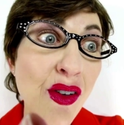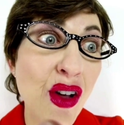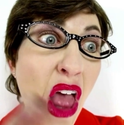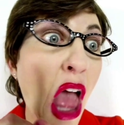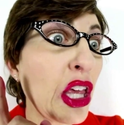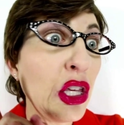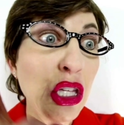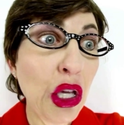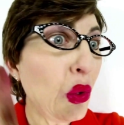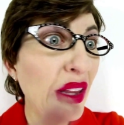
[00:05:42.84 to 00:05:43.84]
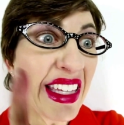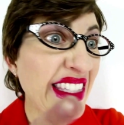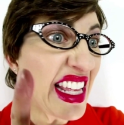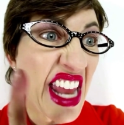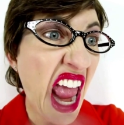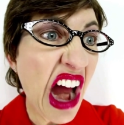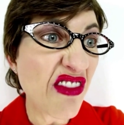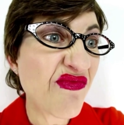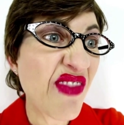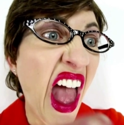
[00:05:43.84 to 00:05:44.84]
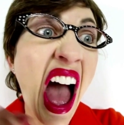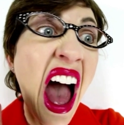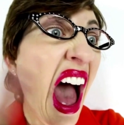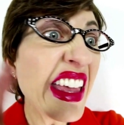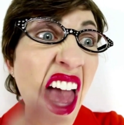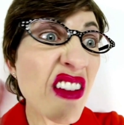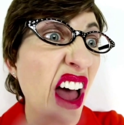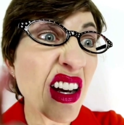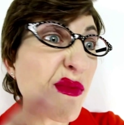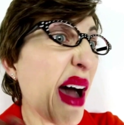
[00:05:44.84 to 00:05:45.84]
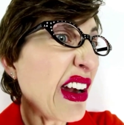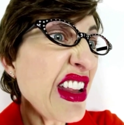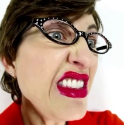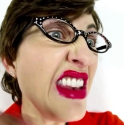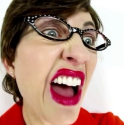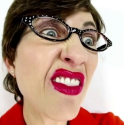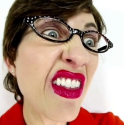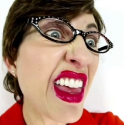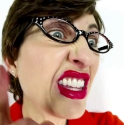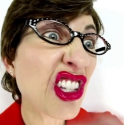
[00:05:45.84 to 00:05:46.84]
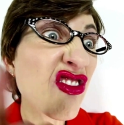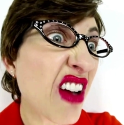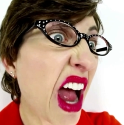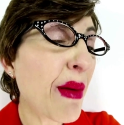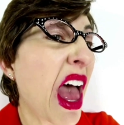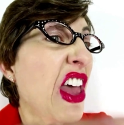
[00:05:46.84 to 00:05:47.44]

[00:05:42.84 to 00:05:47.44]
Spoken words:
it to your original natural color, sometimes it looks too sharp, like the